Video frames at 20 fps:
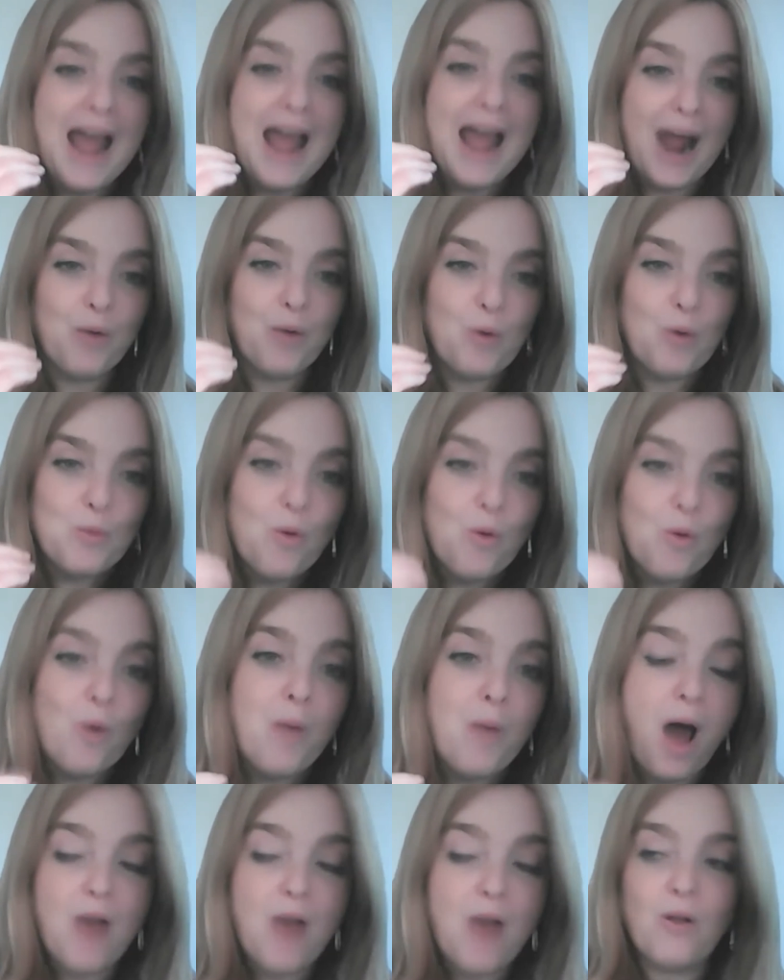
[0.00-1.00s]
our role
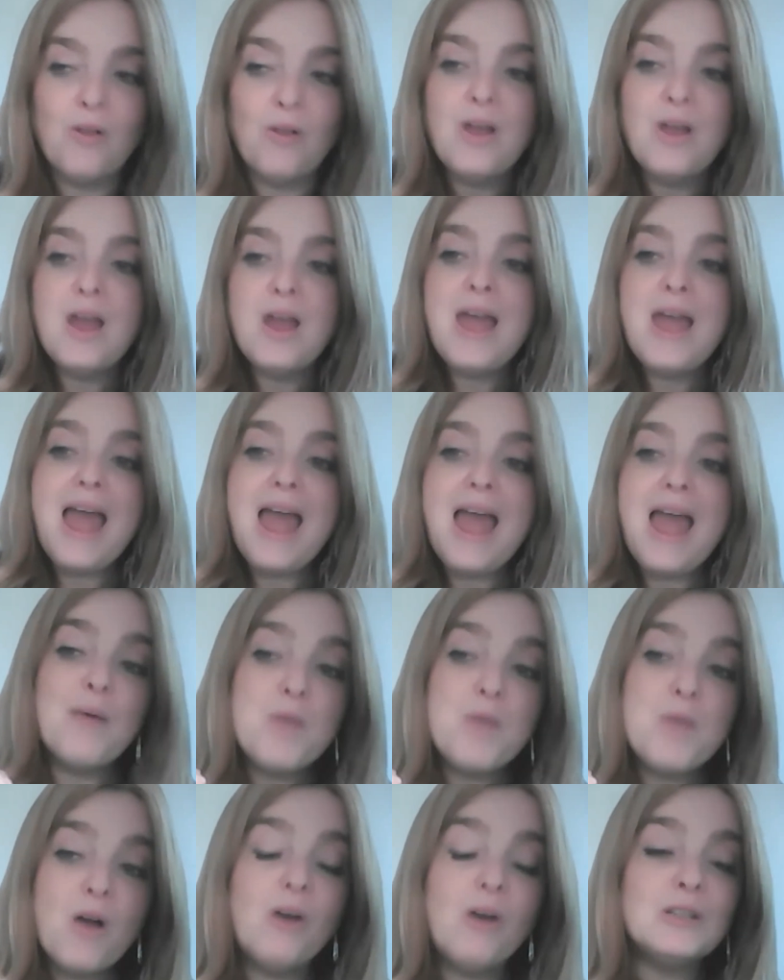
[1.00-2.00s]
model and
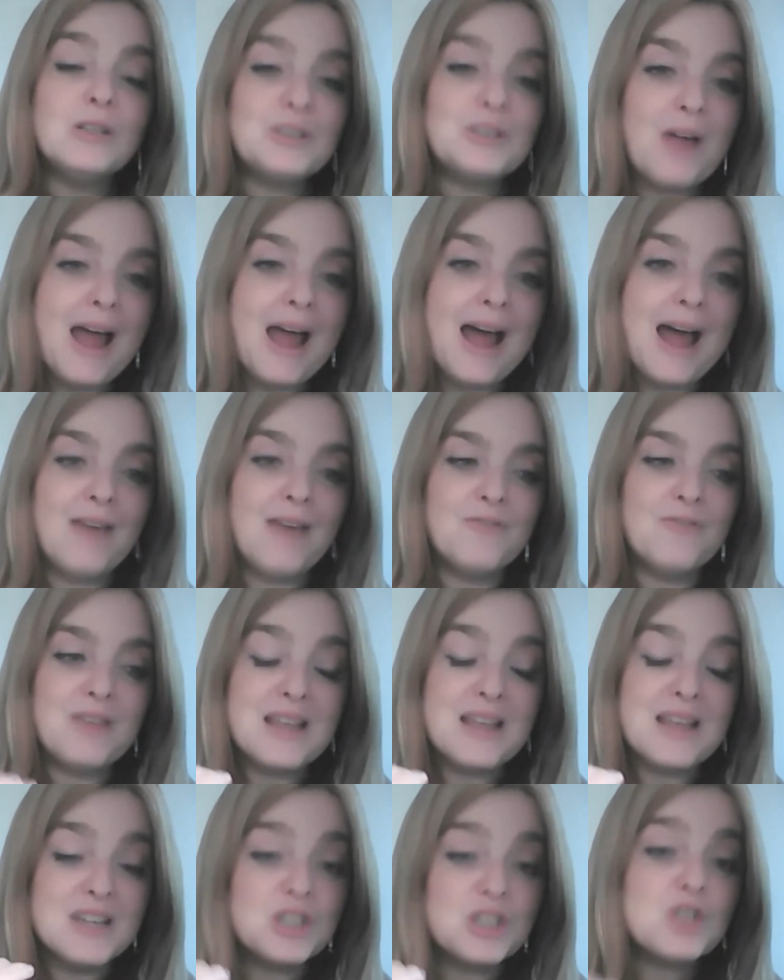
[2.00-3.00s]
we also have
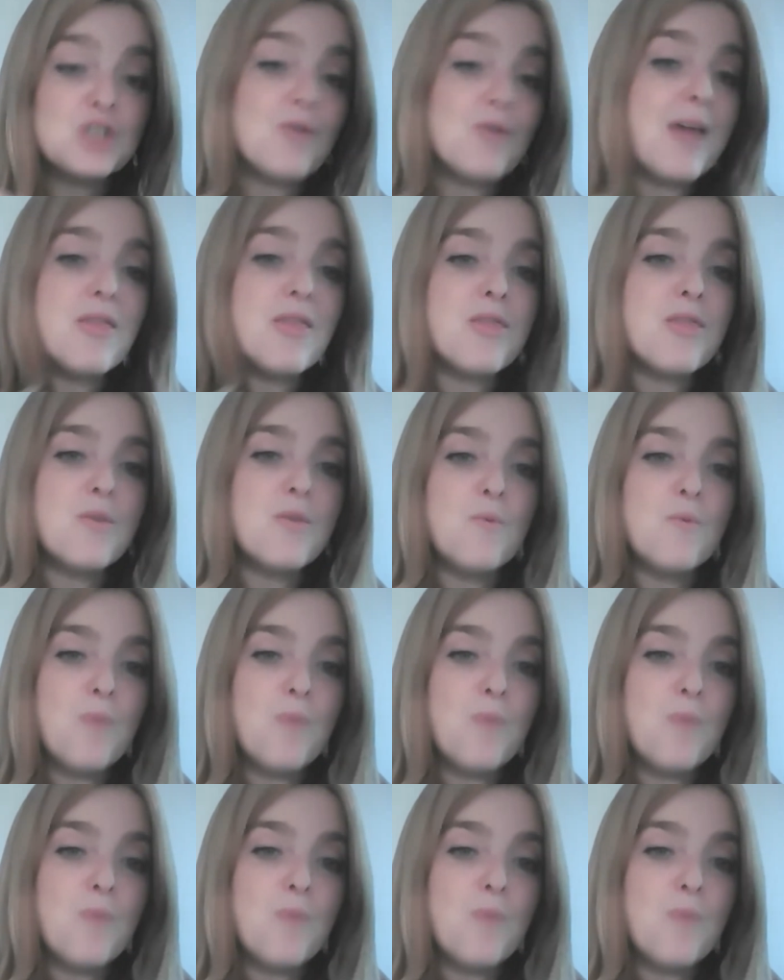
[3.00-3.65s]
his strength.